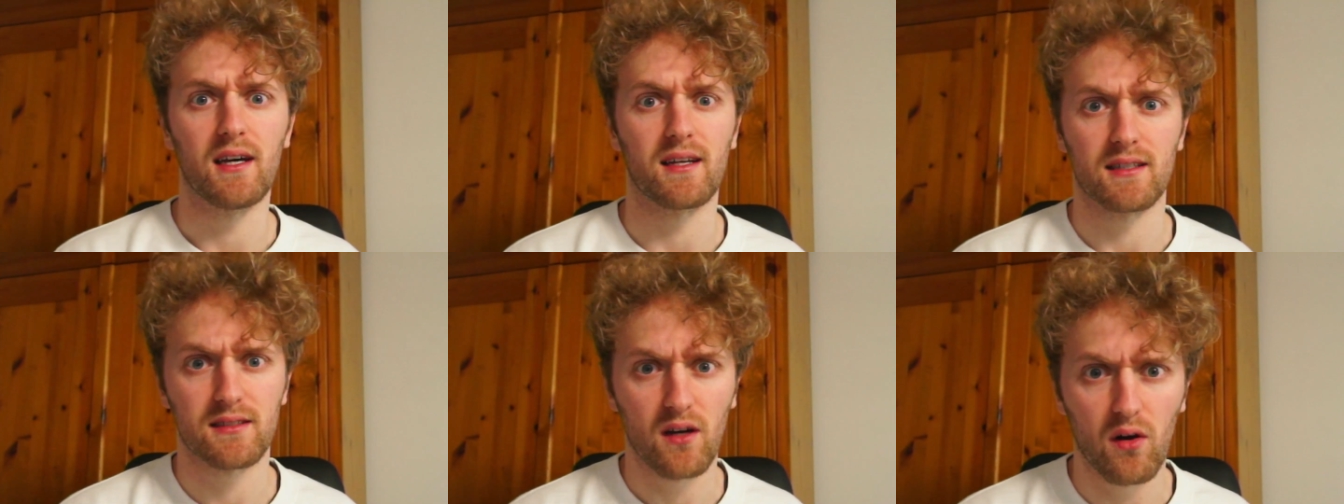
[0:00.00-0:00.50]

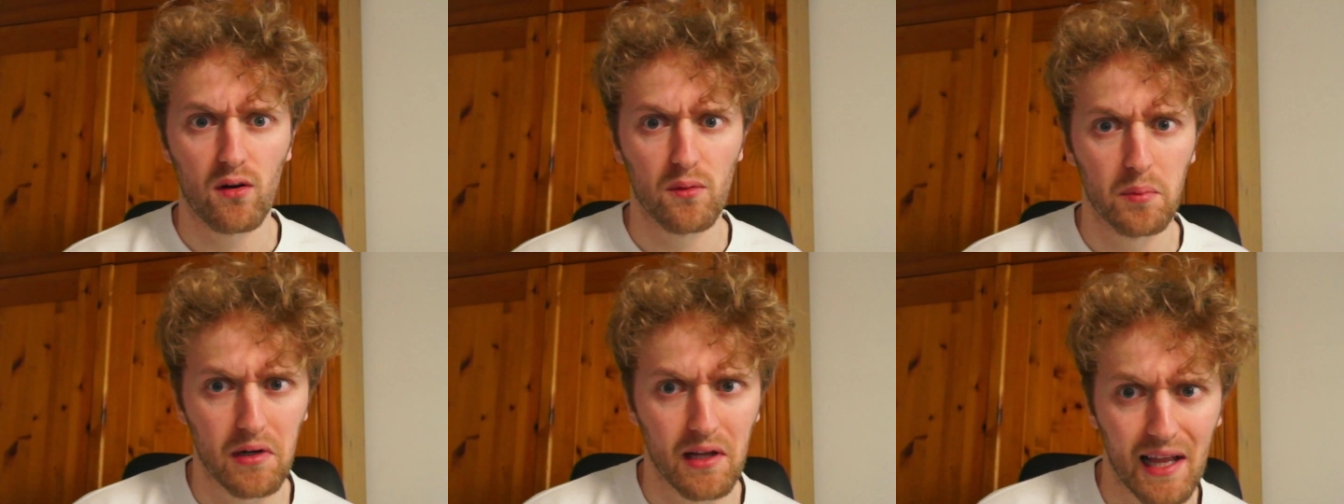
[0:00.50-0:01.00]
he's a
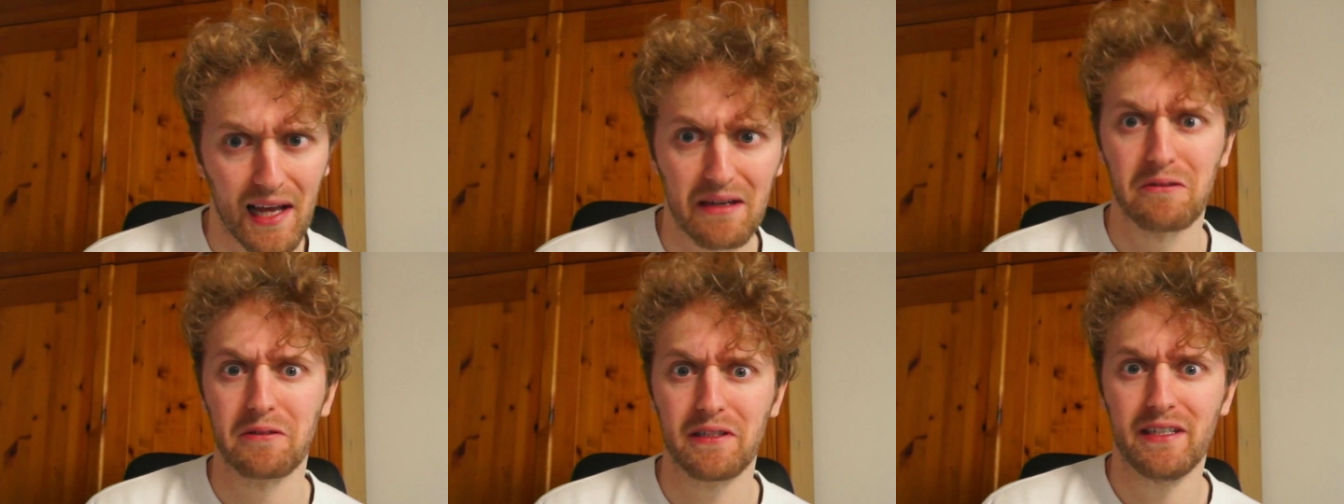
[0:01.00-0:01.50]
horrible
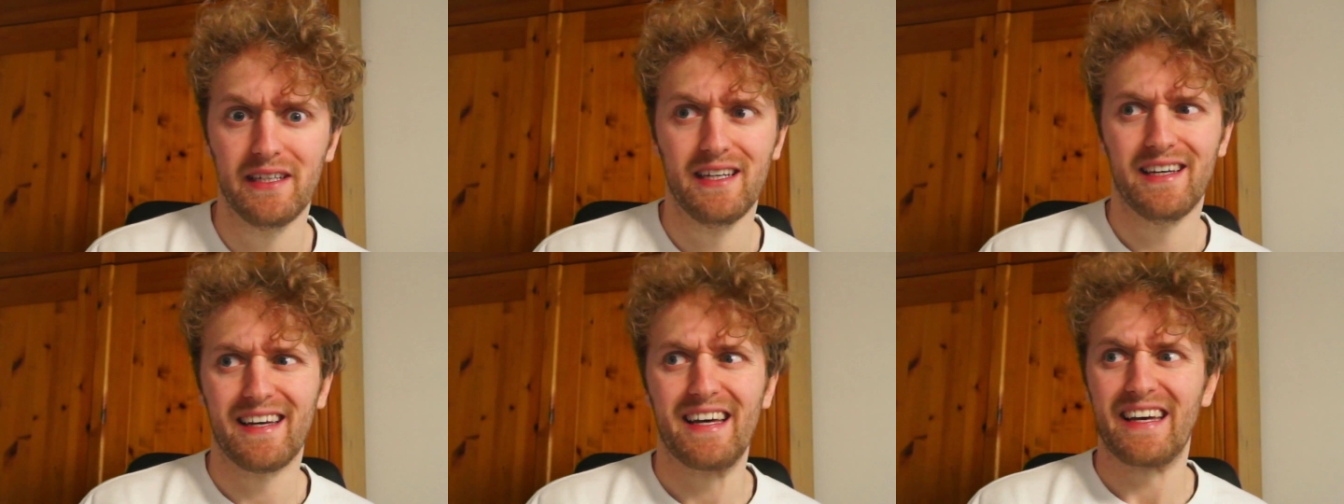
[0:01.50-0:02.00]
clown.
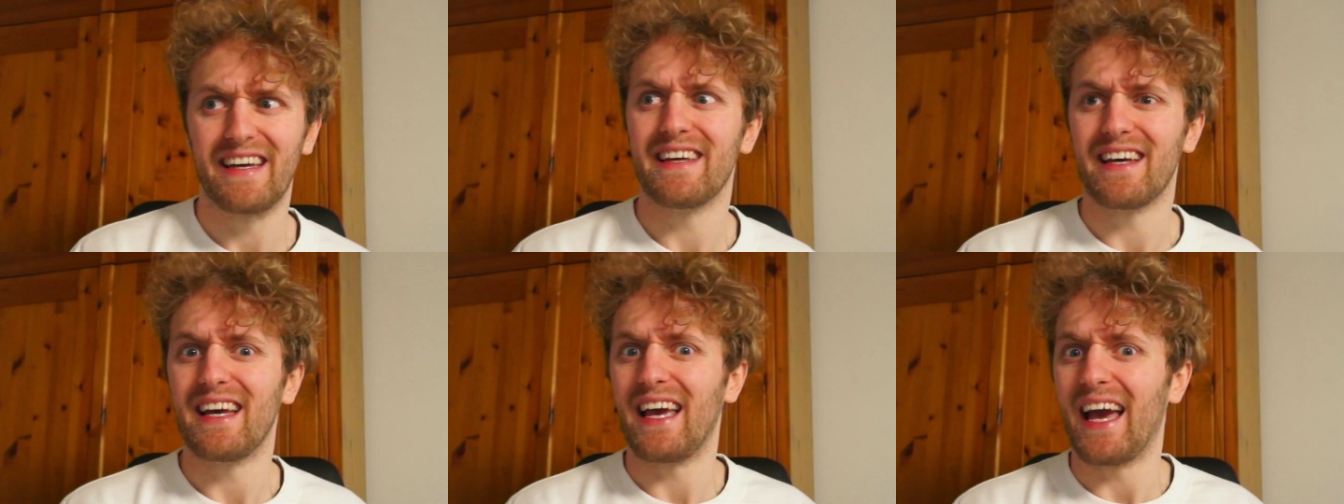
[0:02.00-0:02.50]

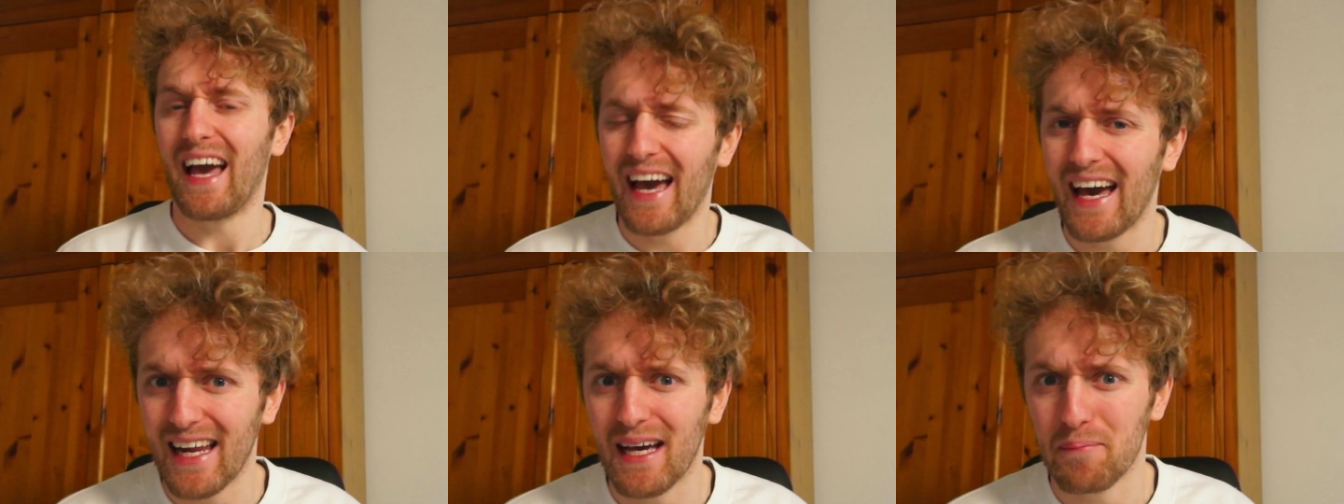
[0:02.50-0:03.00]

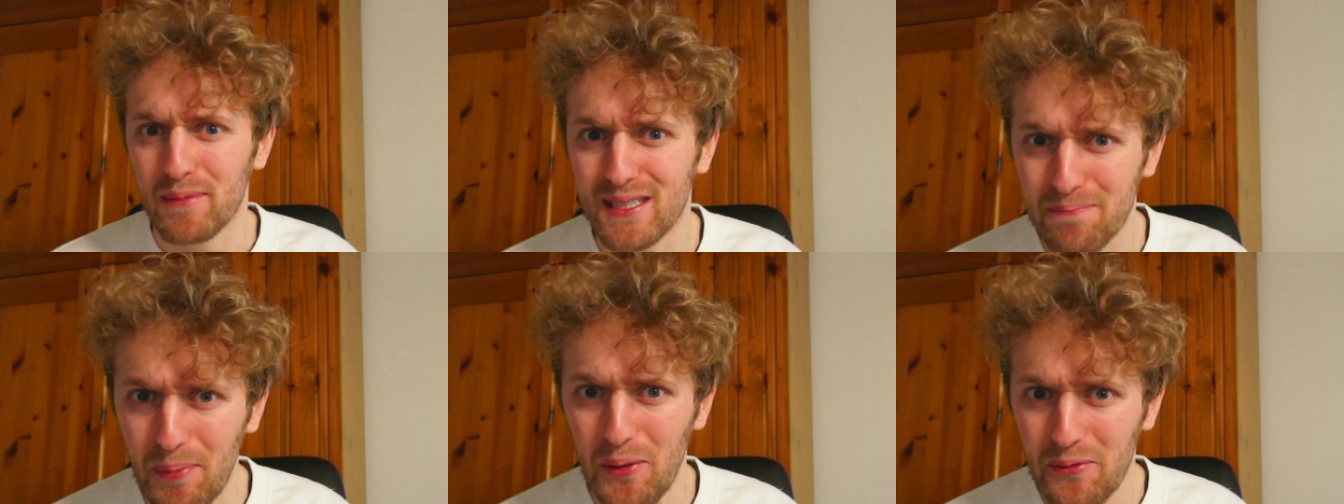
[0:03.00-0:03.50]
And I'm
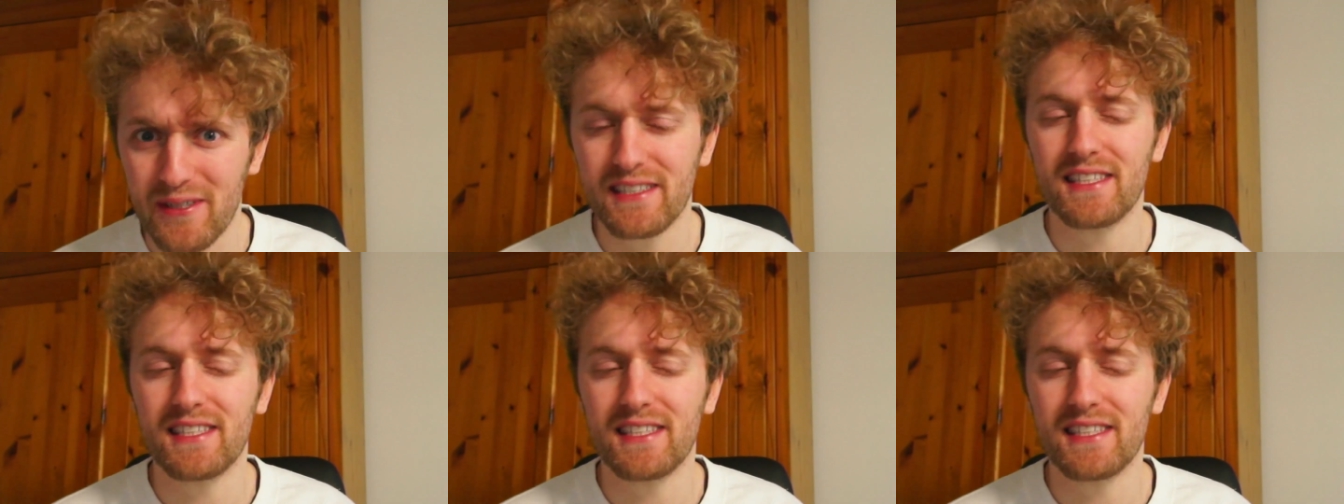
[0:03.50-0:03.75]
spooked.